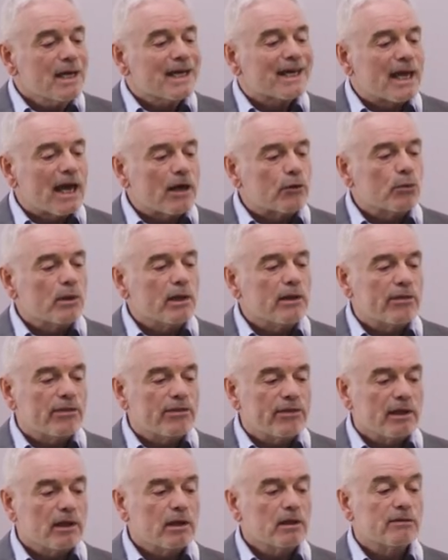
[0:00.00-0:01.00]
Can we
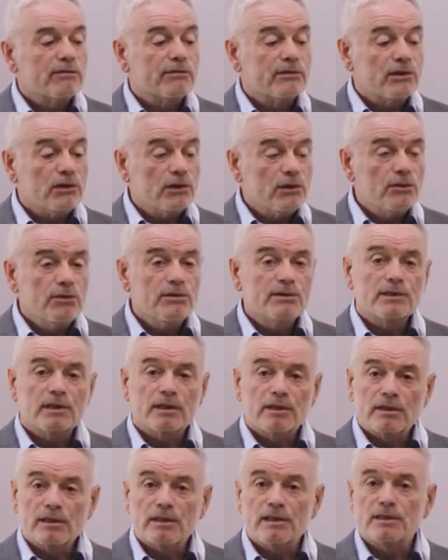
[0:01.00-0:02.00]
think of
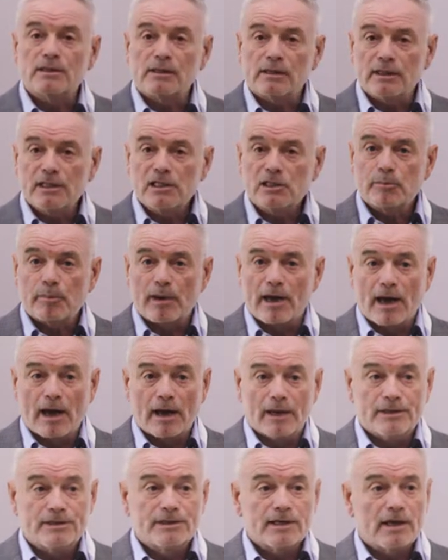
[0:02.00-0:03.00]
using these leach
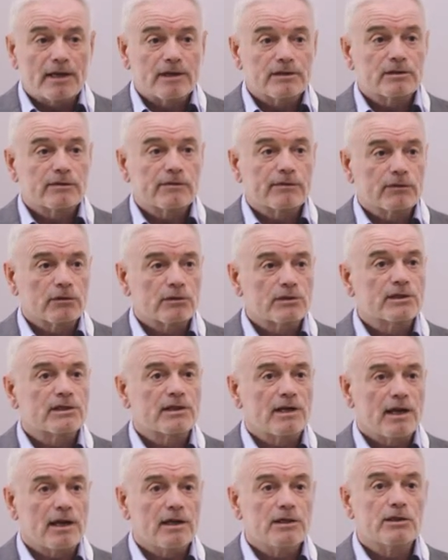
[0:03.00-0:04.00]
pads as the first
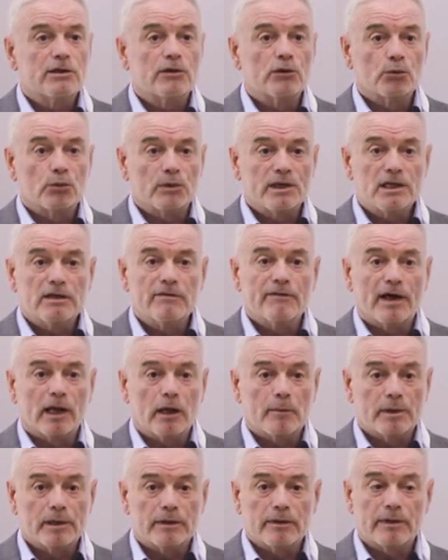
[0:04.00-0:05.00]
stage in the
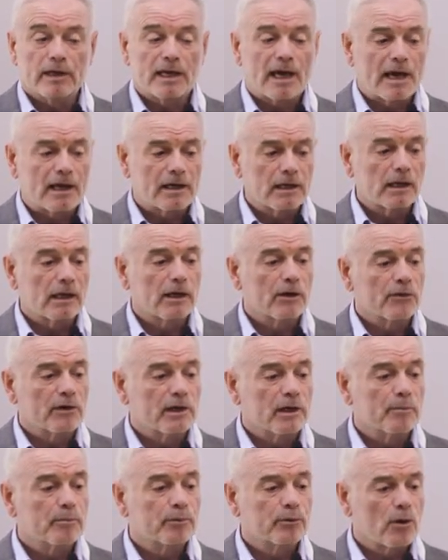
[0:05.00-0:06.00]
redevelopment of the
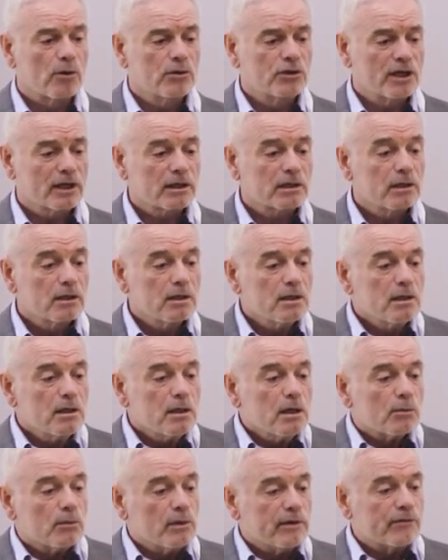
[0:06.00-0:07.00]
Candelaria project?
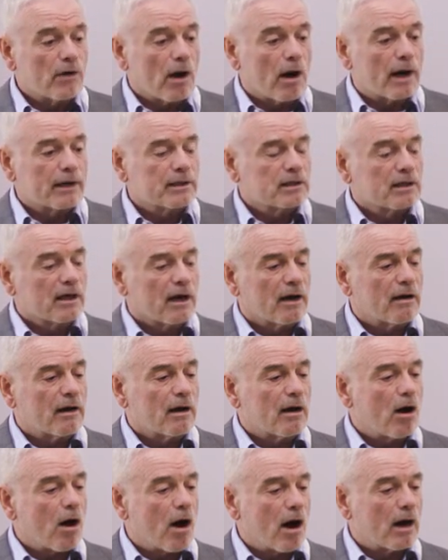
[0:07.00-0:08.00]
We've got
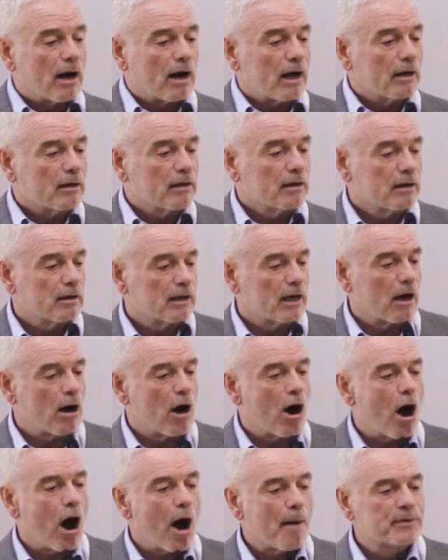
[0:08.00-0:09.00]

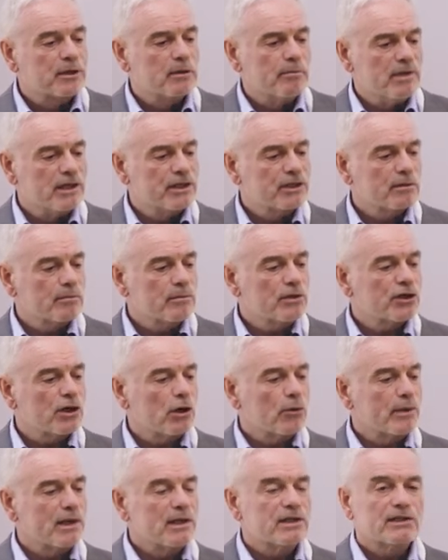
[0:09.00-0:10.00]
optimism,
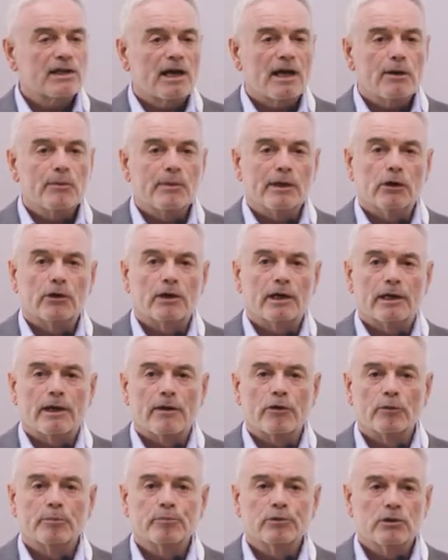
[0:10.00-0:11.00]
shall we say. We look at
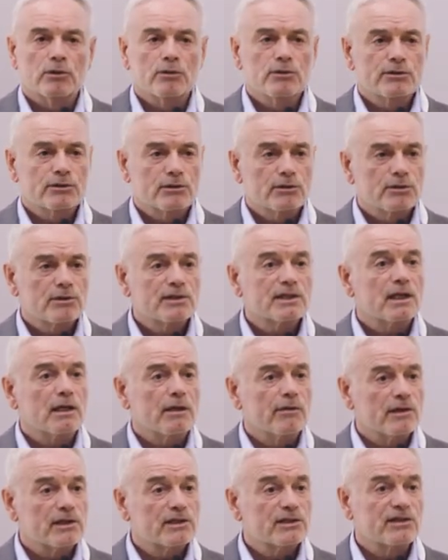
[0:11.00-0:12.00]
other producers
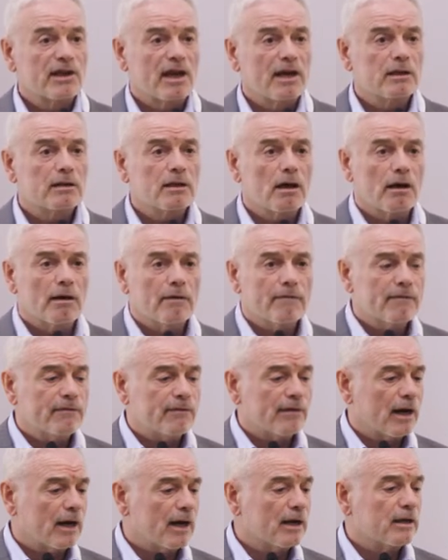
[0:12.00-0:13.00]
in the state
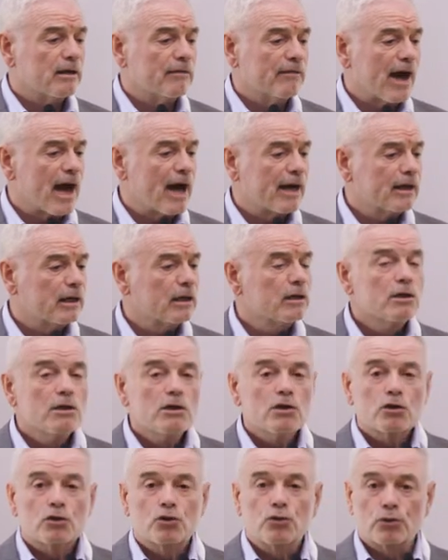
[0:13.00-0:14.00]
of Nevada.
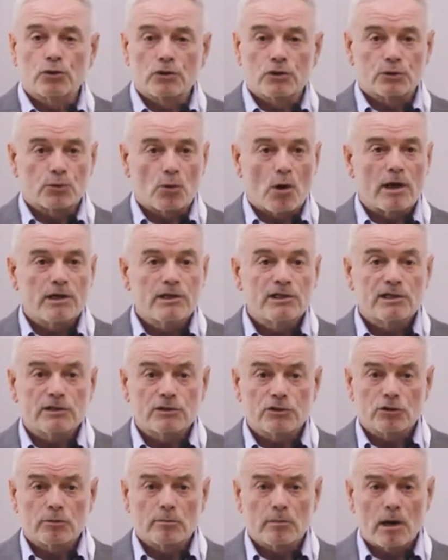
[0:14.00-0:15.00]
Coors
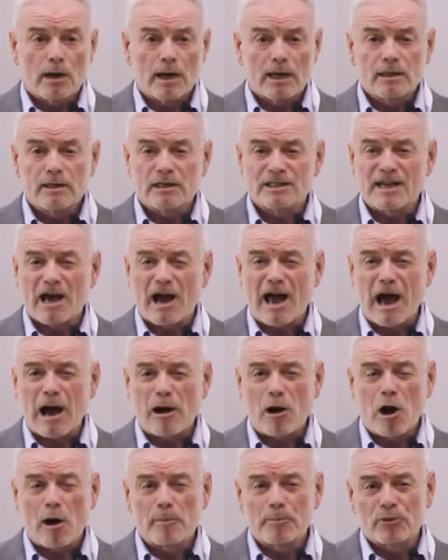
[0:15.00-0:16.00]
Rochester Mine is
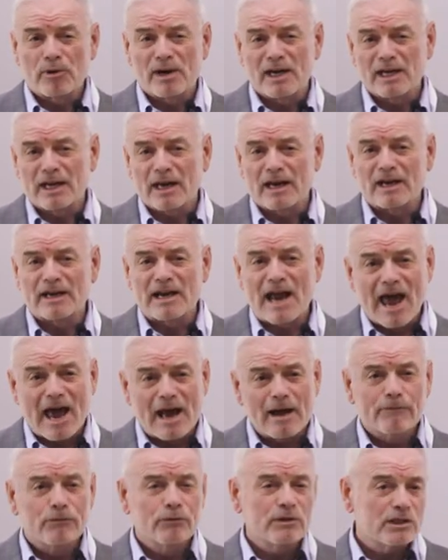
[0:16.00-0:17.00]
operating at an
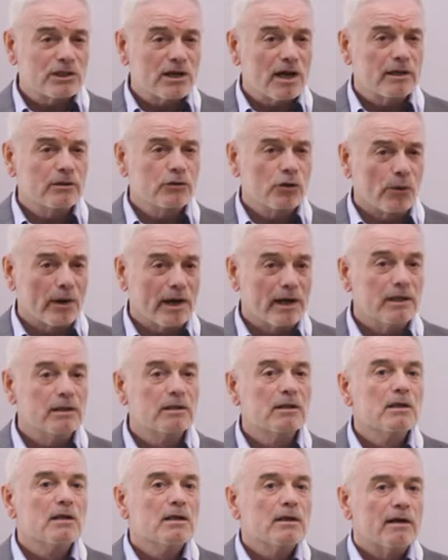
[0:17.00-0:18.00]
average head grade
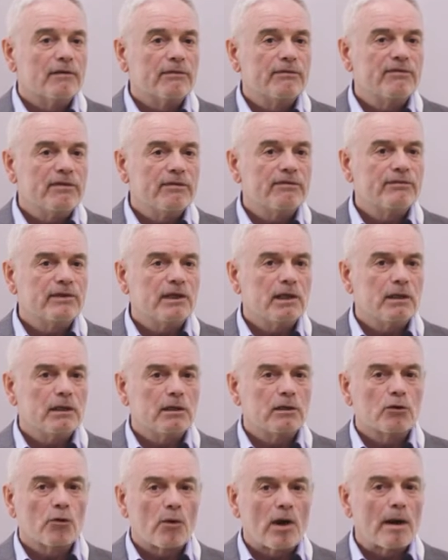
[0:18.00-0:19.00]
of
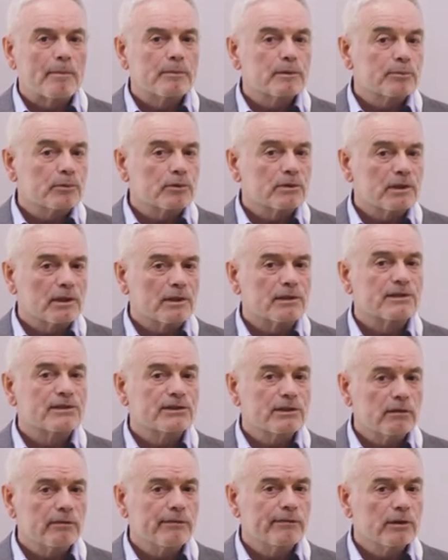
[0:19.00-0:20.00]
15 grams per ton
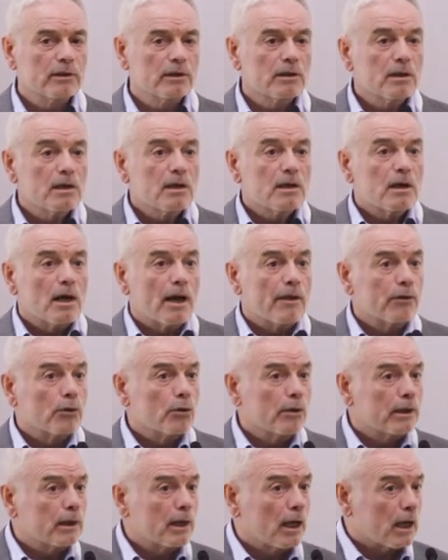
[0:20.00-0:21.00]
silver, and
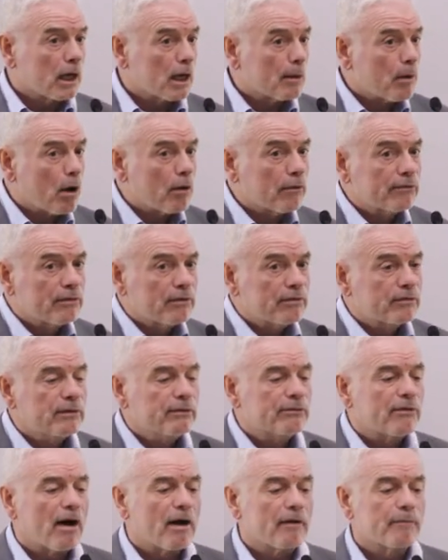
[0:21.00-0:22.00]
they're only getting about
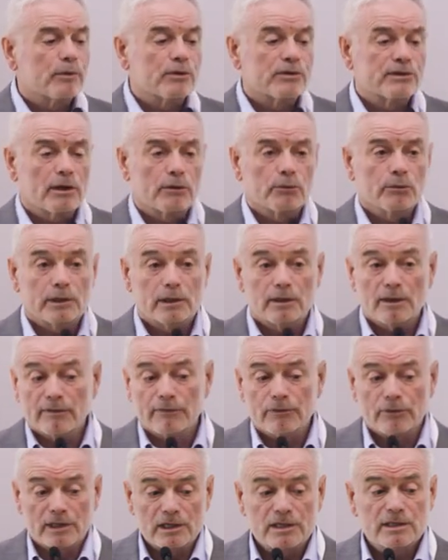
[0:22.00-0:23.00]
55%
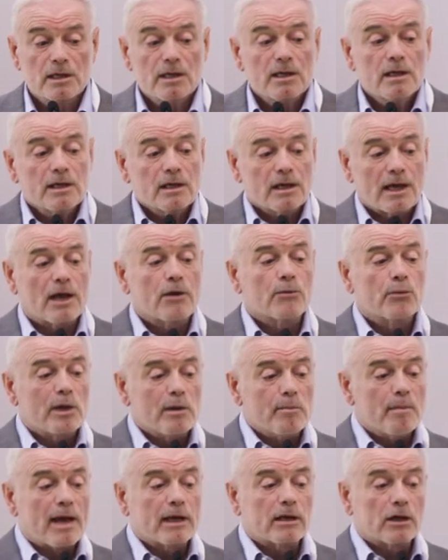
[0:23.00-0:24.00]
recoveries. Can
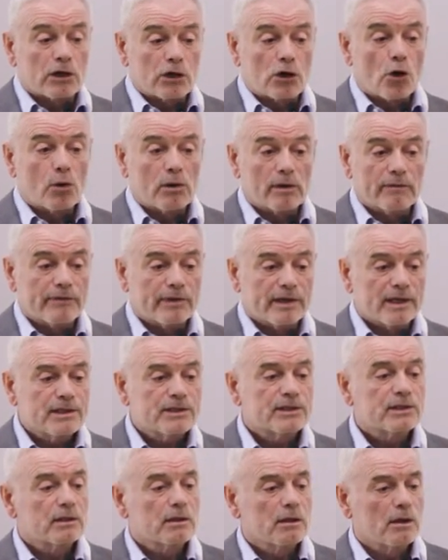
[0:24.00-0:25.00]
we make a go of
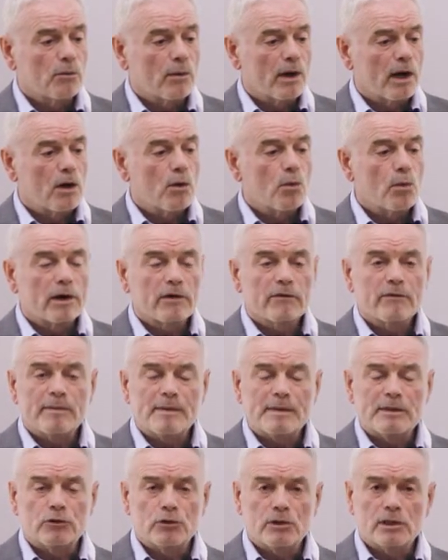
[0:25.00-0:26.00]
this? Well, what have we
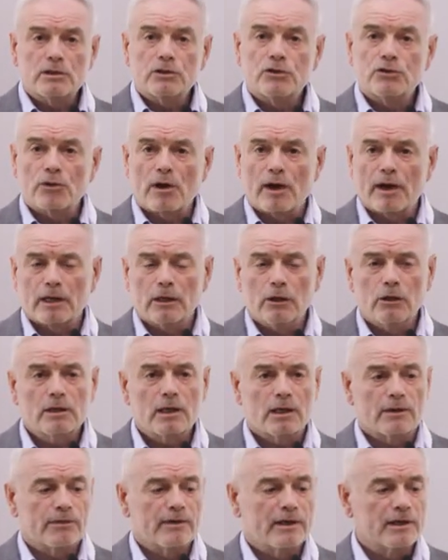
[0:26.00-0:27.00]
been doing to try and
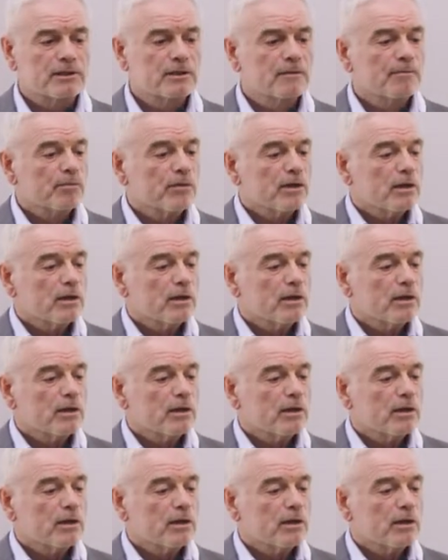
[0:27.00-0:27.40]
look at this?